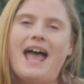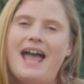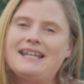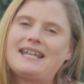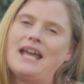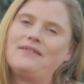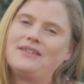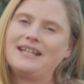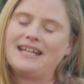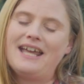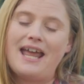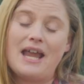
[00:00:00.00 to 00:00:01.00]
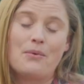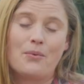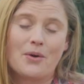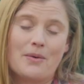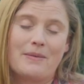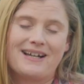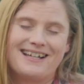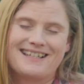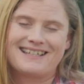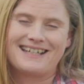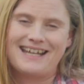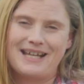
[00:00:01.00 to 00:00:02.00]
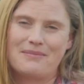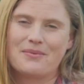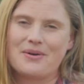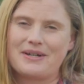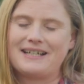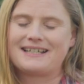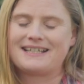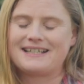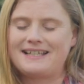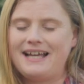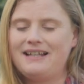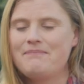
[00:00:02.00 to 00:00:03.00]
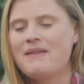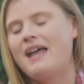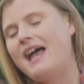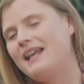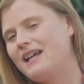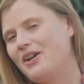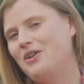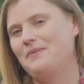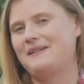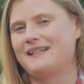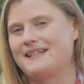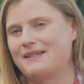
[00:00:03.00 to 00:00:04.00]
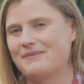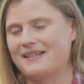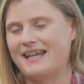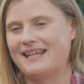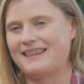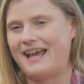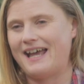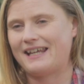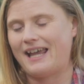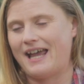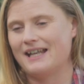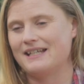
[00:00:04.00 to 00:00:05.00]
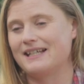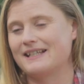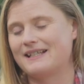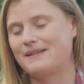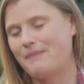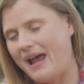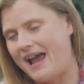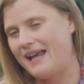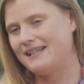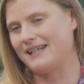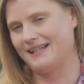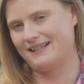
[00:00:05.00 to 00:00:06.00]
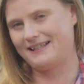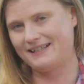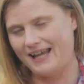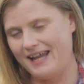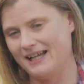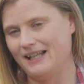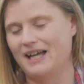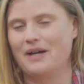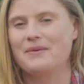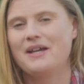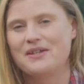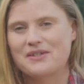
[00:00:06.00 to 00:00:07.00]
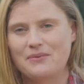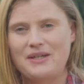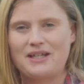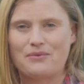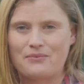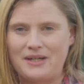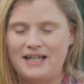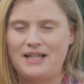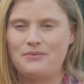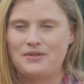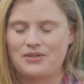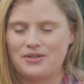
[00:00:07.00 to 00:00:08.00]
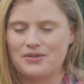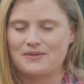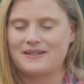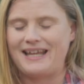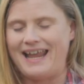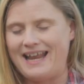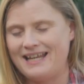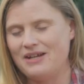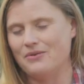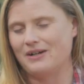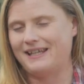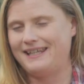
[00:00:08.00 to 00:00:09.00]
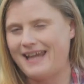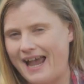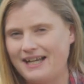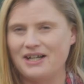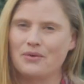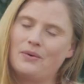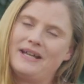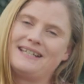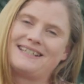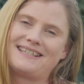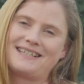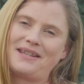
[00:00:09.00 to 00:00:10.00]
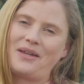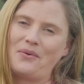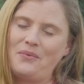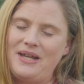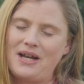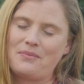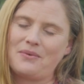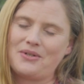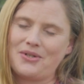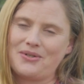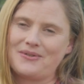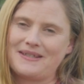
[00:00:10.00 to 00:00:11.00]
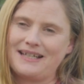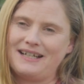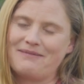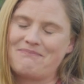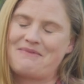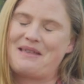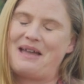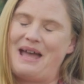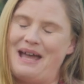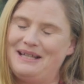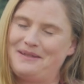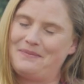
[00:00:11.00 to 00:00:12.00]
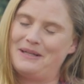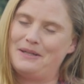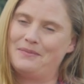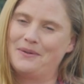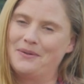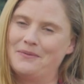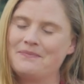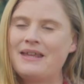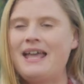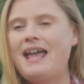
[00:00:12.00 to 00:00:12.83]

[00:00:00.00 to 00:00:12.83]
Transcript: and having a worm casting end product to sell. And I hope systems like that can expand and scale up so we can really reduce any organic wastes that we are producing as people